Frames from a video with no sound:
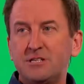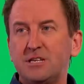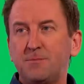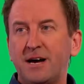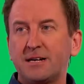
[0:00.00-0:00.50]

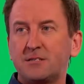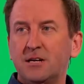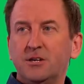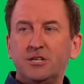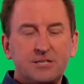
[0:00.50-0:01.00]
tea bags,
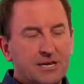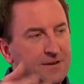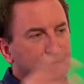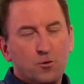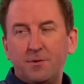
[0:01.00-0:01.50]
you take
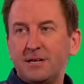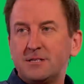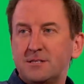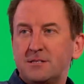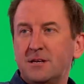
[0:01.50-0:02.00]
your 4
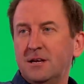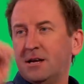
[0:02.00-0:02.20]
paces,